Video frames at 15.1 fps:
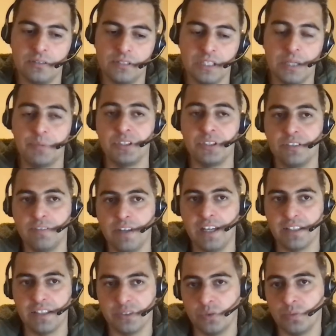capture the
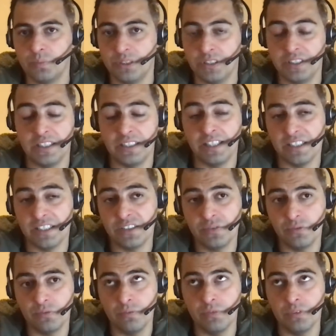flag. So but that's
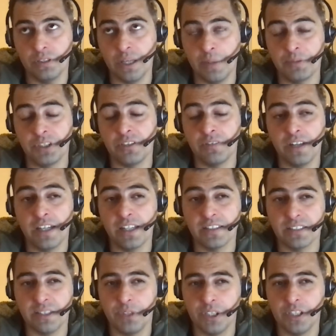capture the flag is
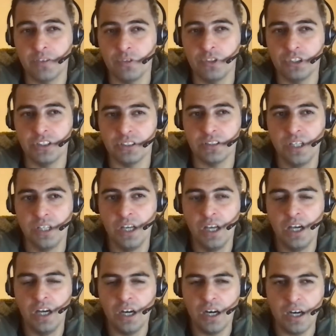something which is
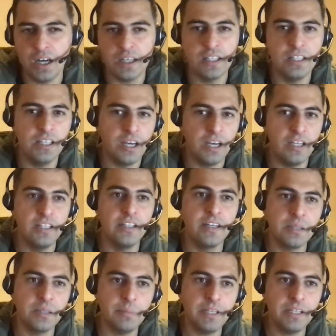highly
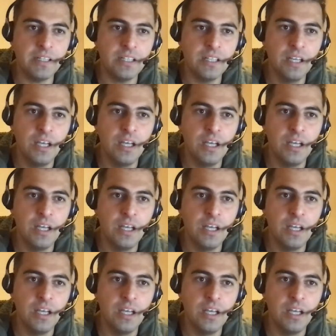recommended.